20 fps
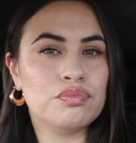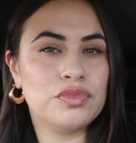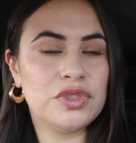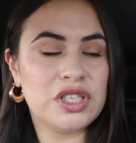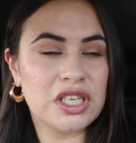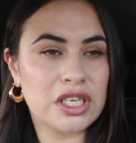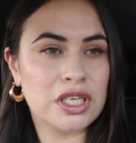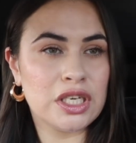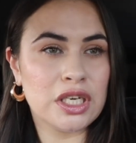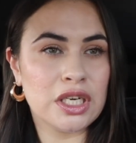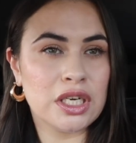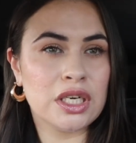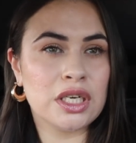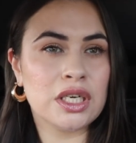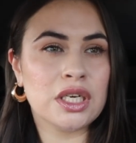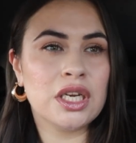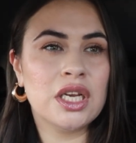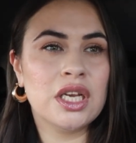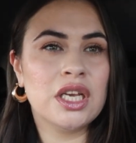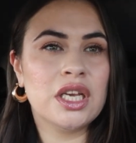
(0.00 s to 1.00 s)

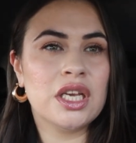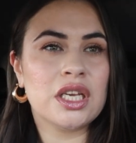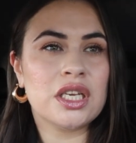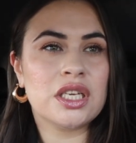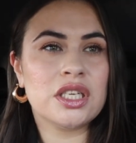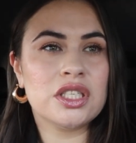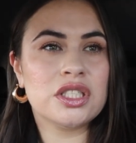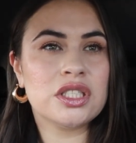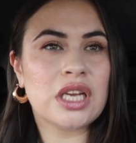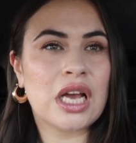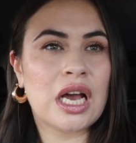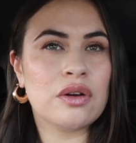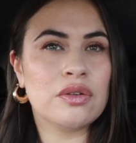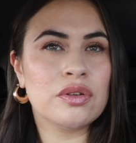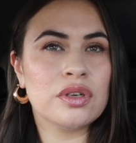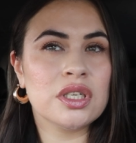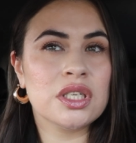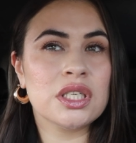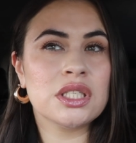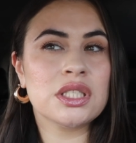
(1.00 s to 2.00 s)
dinner, he
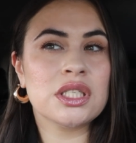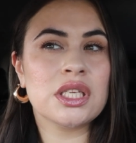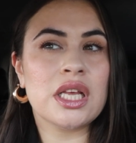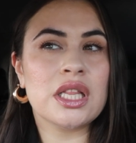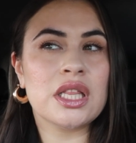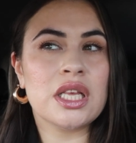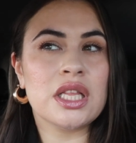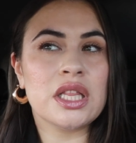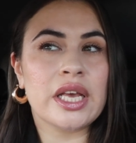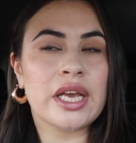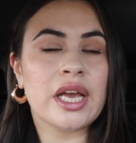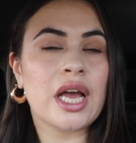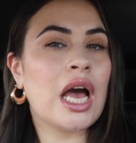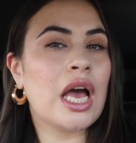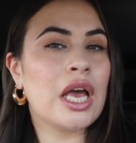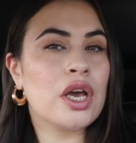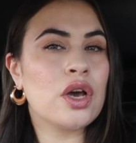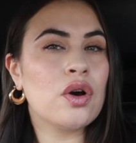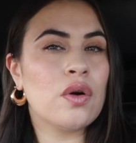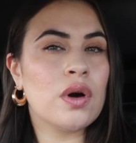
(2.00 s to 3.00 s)
showers and then like
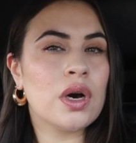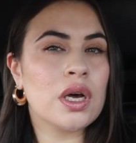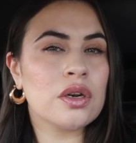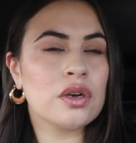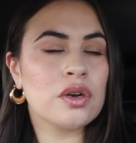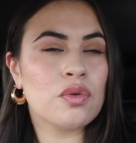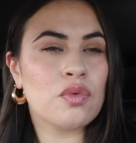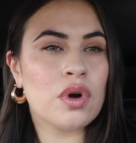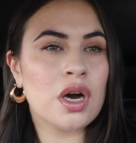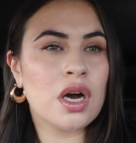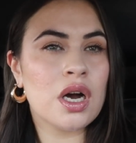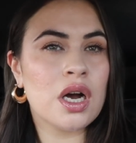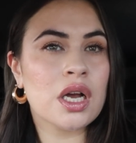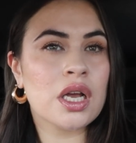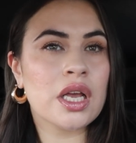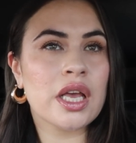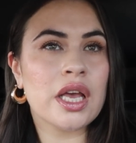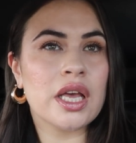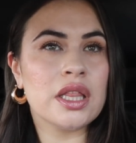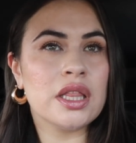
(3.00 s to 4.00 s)
I go out on a
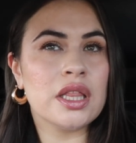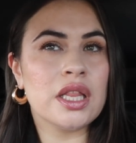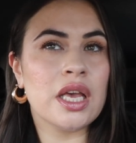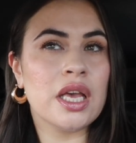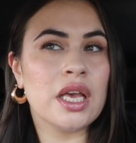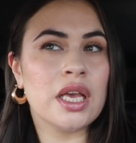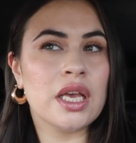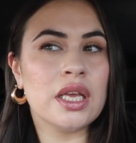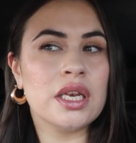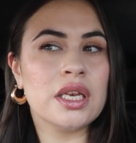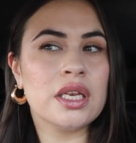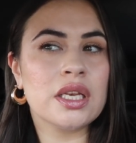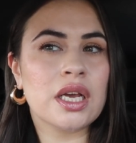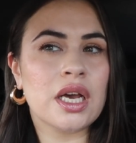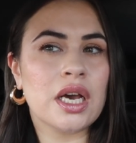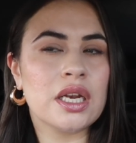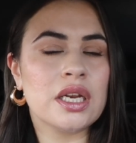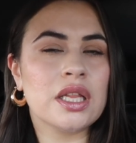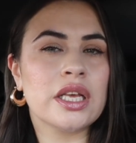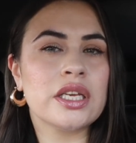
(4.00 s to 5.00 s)
walk and then
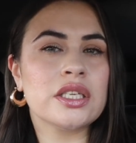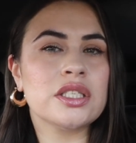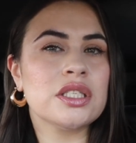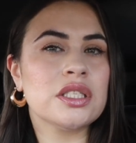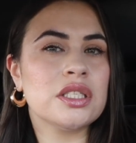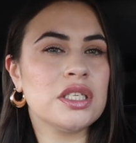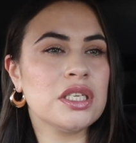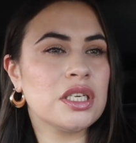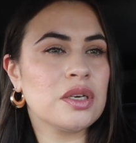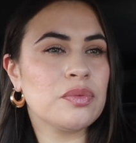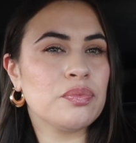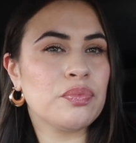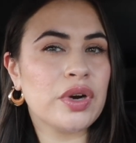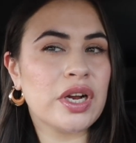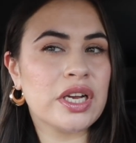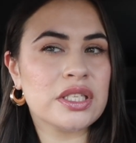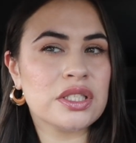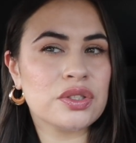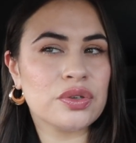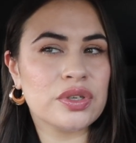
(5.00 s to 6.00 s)
kind of like just
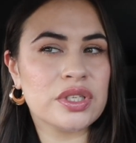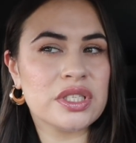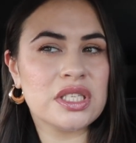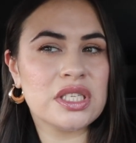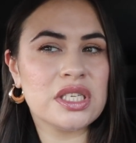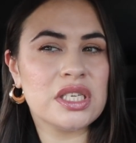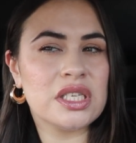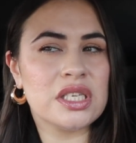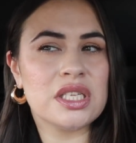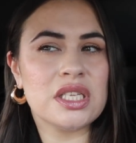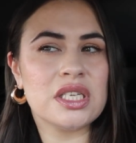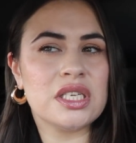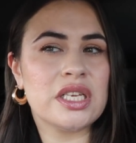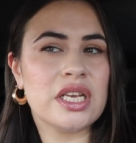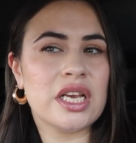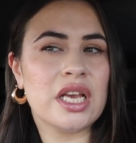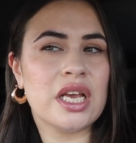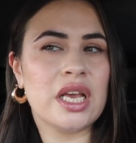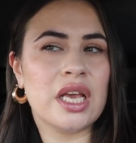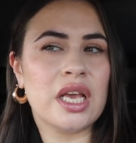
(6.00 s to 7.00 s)
decompress towards the end of the
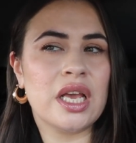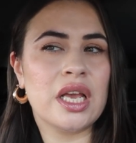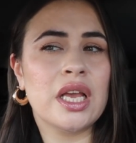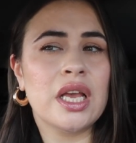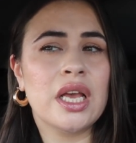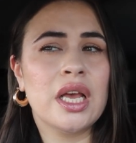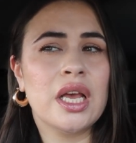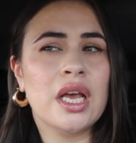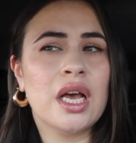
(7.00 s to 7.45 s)
day